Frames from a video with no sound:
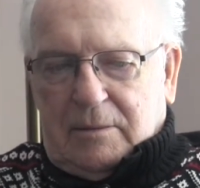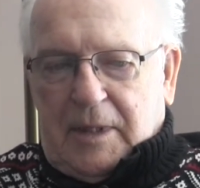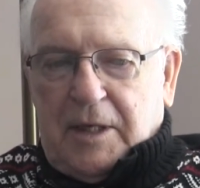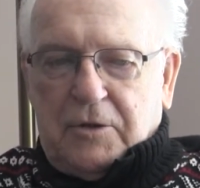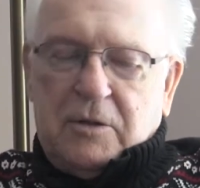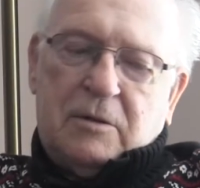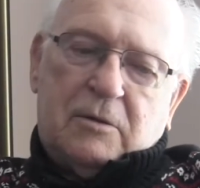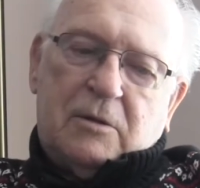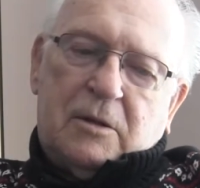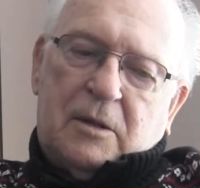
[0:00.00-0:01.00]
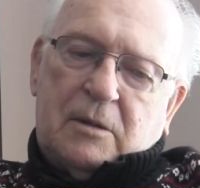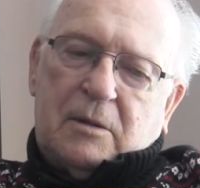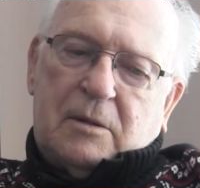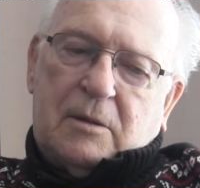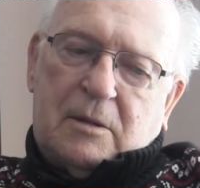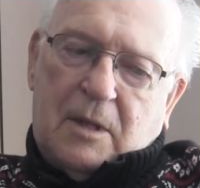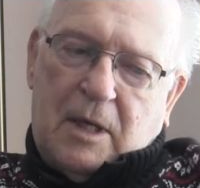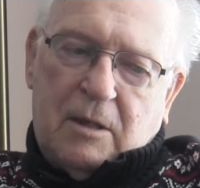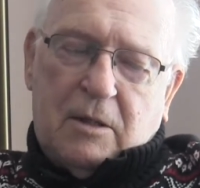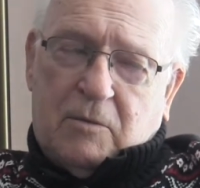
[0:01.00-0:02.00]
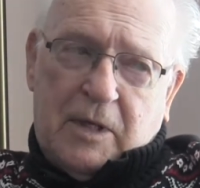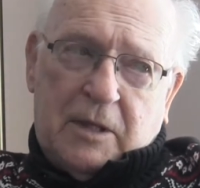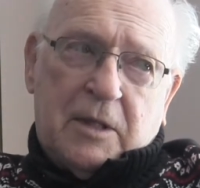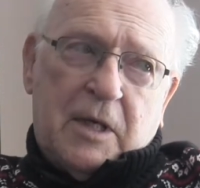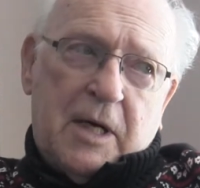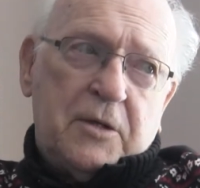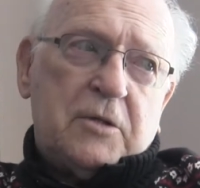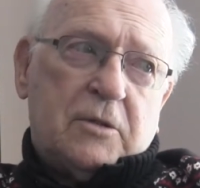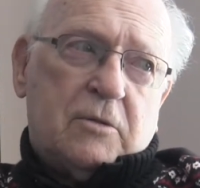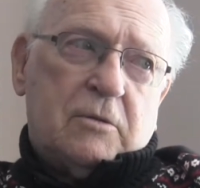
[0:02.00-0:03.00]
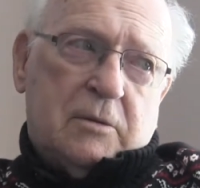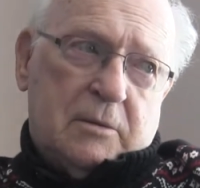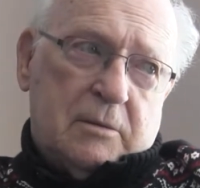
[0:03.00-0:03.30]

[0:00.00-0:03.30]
high school and college, well, at high school,